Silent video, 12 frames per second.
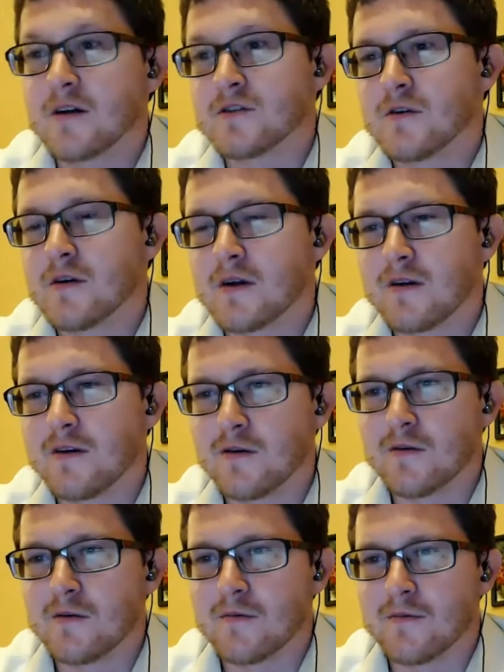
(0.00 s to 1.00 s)
like,
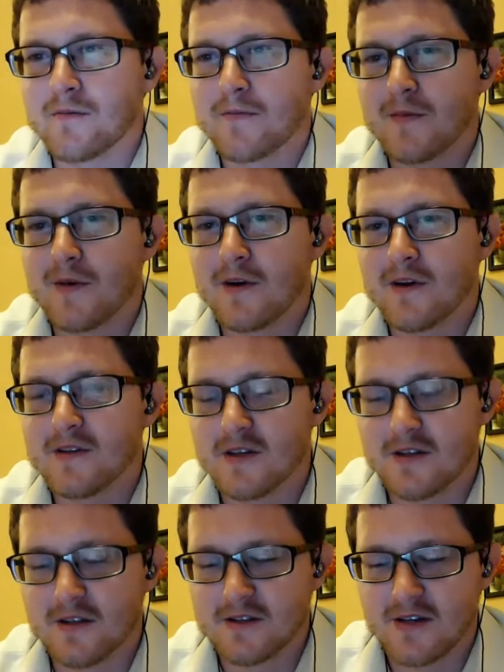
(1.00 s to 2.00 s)
is it
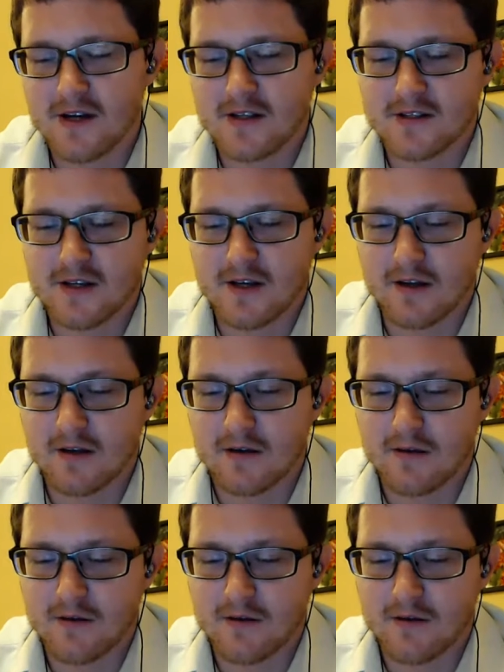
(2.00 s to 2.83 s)
the sites like